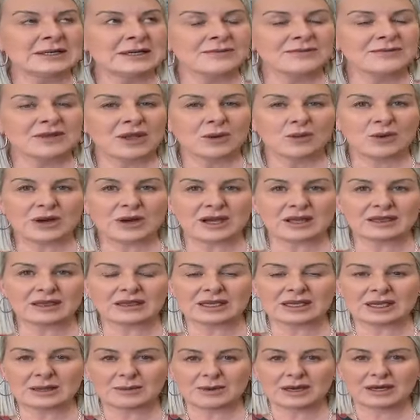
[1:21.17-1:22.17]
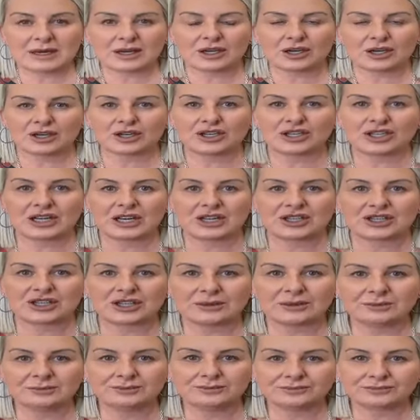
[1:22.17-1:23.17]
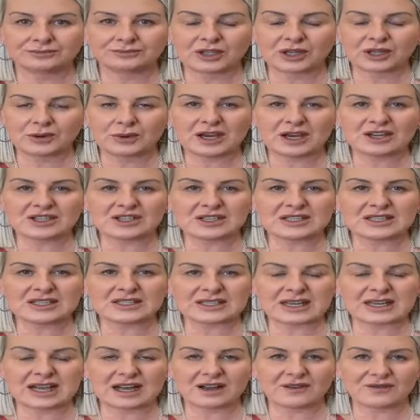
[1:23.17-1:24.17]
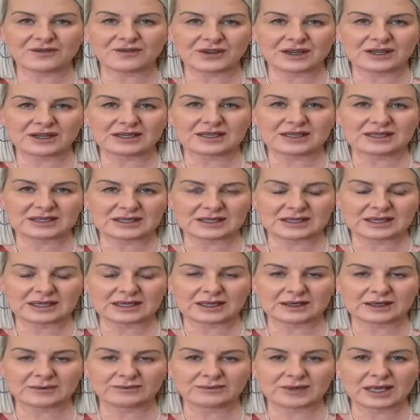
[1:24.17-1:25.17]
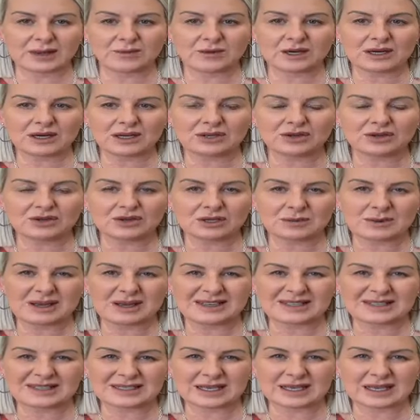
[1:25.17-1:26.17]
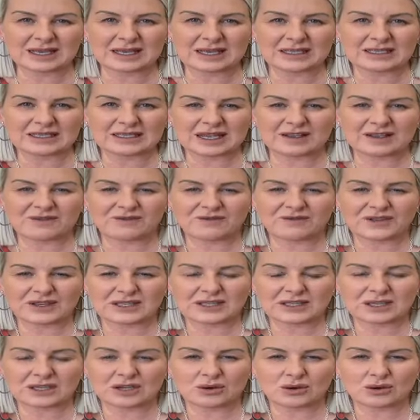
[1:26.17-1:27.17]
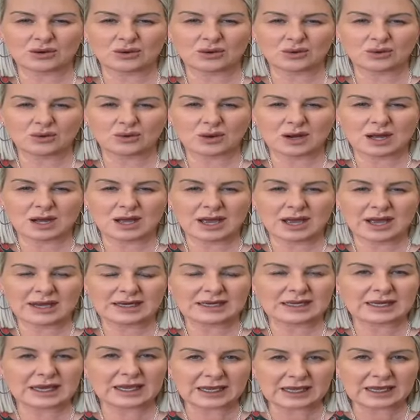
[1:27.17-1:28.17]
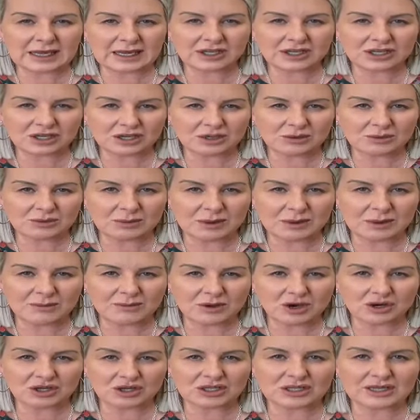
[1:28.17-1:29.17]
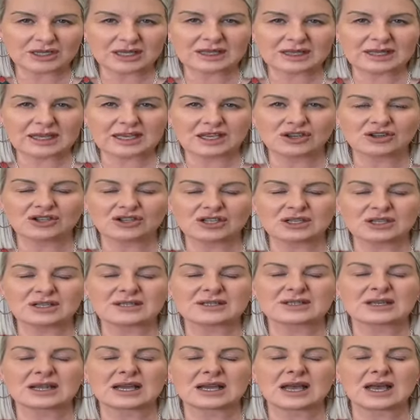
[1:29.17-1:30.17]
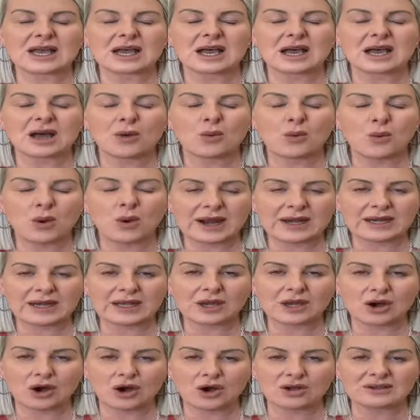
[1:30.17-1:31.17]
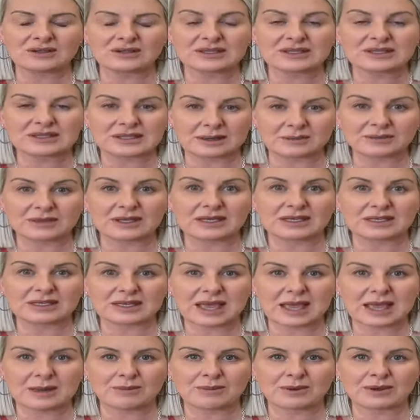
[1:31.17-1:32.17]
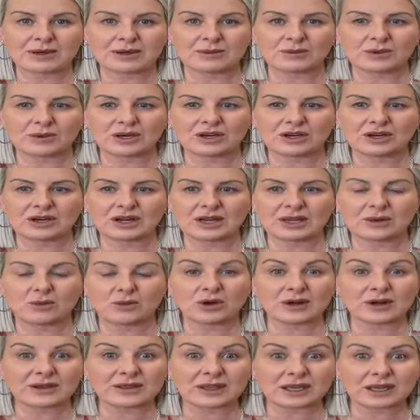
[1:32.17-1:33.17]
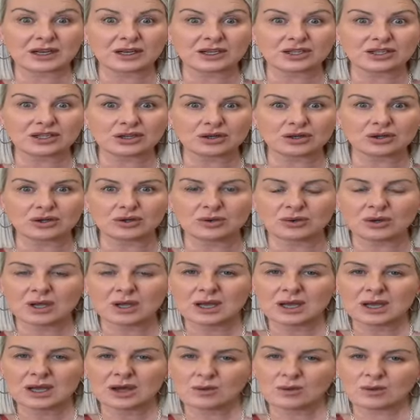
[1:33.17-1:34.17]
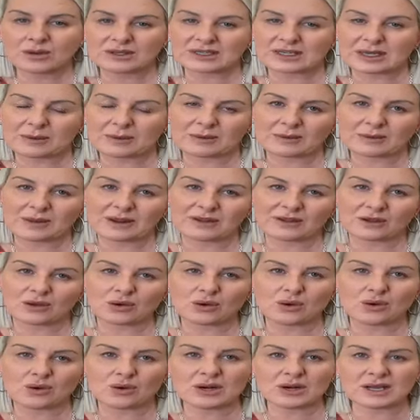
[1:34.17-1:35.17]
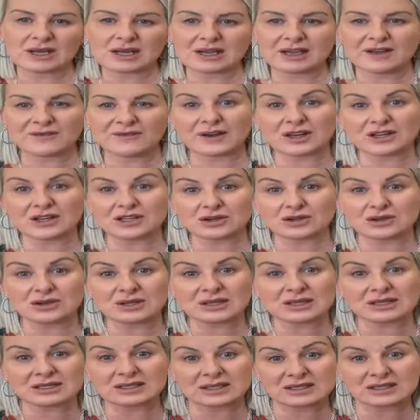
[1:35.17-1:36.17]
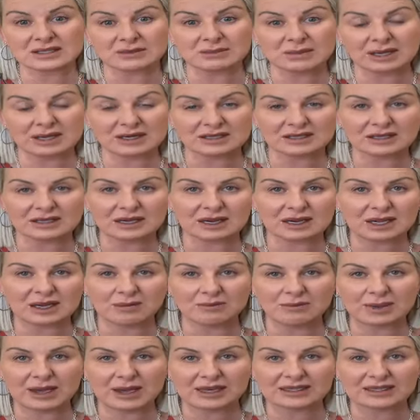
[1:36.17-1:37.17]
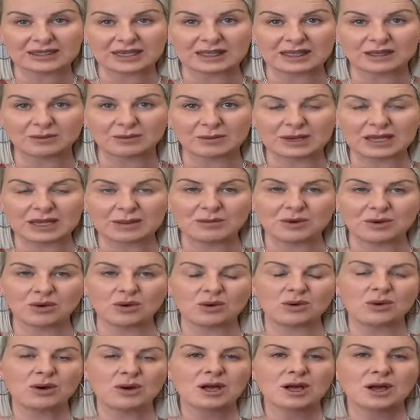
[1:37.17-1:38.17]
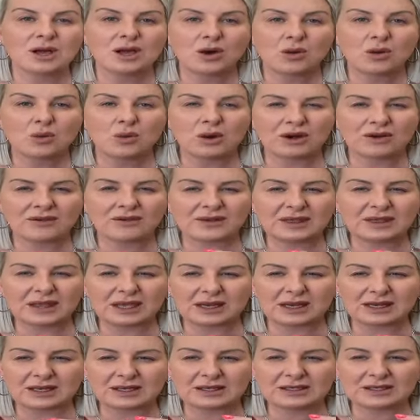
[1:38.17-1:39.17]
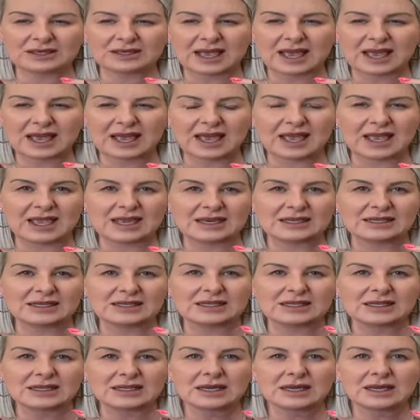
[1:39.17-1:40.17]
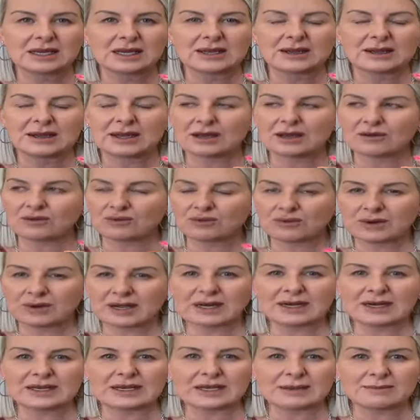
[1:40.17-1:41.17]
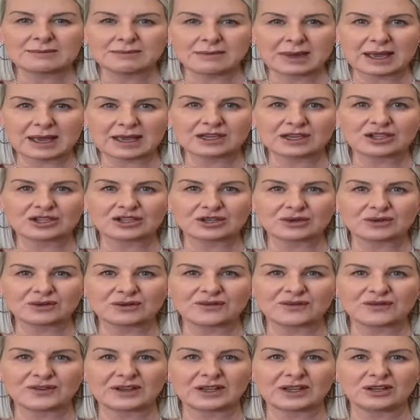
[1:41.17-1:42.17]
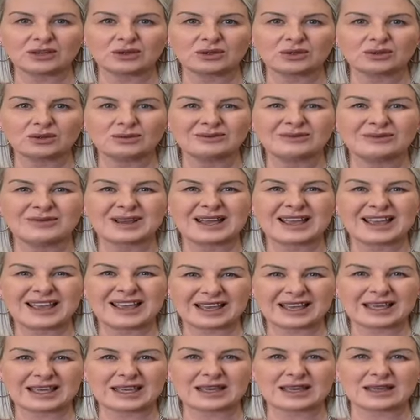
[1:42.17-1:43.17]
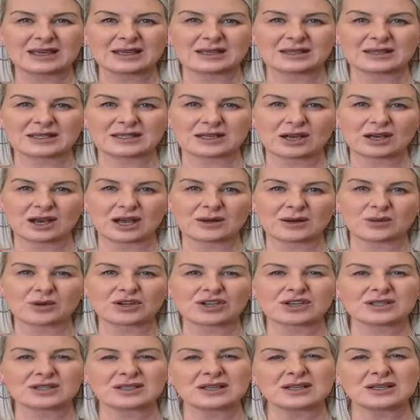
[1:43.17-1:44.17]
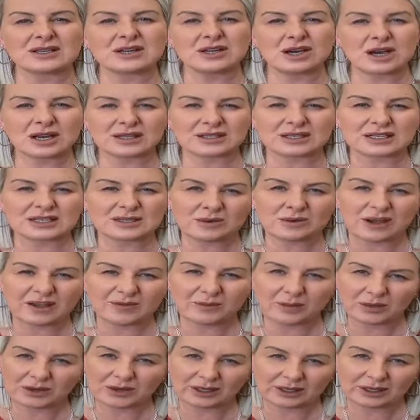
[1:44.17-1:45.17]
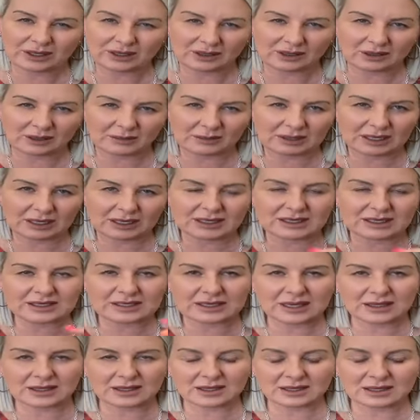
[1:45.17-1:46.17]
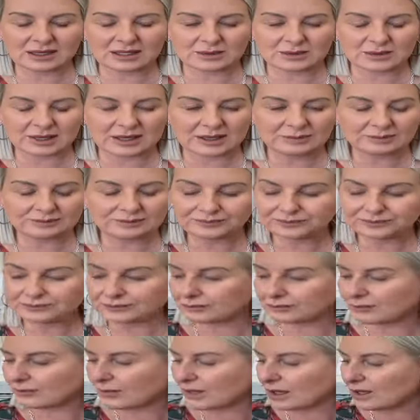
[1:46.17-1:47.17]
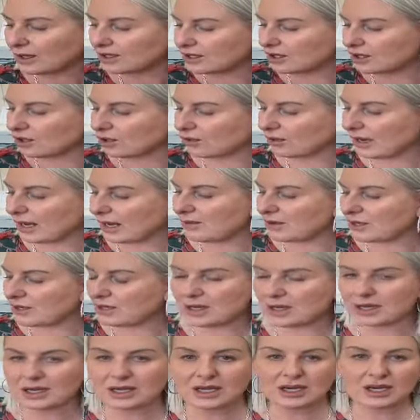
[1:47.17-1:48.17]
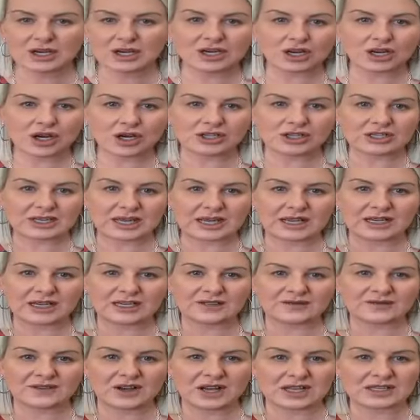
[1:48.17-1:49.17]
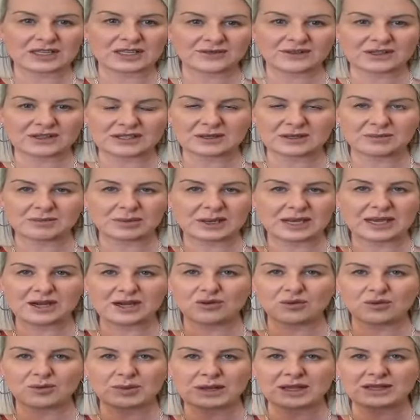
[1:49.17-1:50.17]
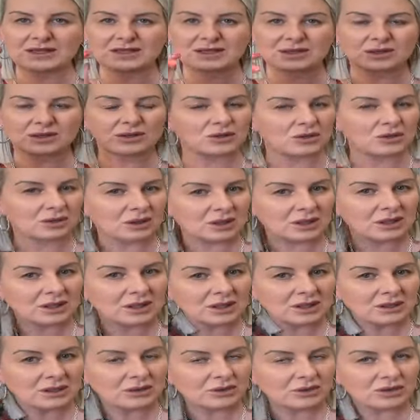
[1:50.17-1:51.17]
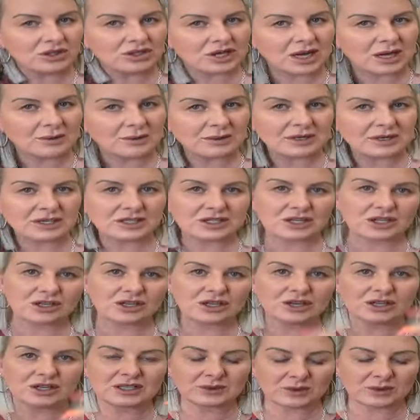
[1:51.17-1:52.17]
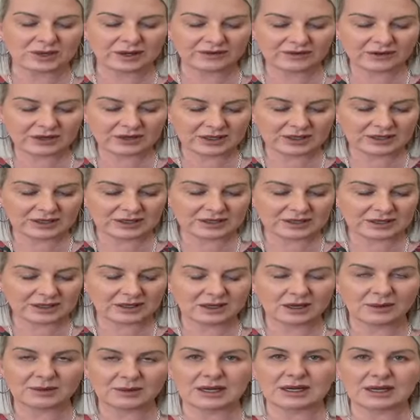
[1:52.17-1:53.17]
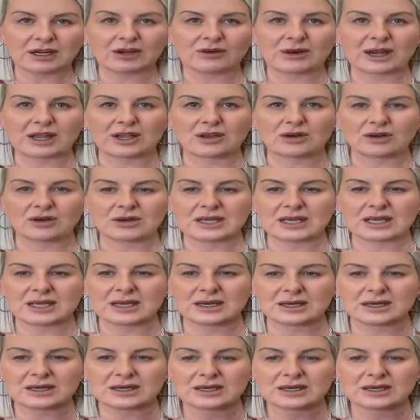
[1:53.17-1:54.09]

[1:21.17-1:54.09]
When I think about negotiation, you actually start feeling sick. And when I talk about sick, it's that physical and can get to you emotionally that you're just waiting on something to happen. When you're like, what are they going to do? What's coming around the corner? If I do this, does it mean it's going to impact other people? Wherever that is. And it really makes you feel icky inside, which is the nicest way of putting it. I'm clearly saying the nicest way. So grab your note-taking device, if it's a pen or pencil, or type it into your notes, whatever it is. I'm going to crack on here.